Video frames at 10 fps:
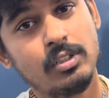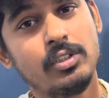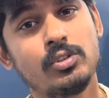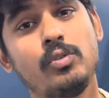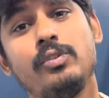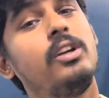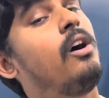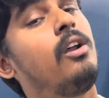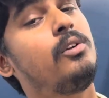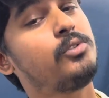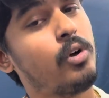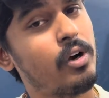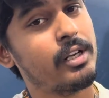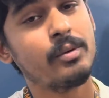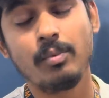So we are also
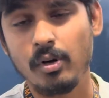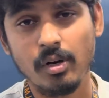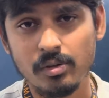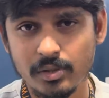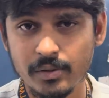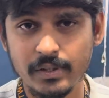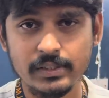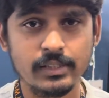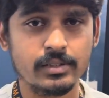ordering Palo Alto devices.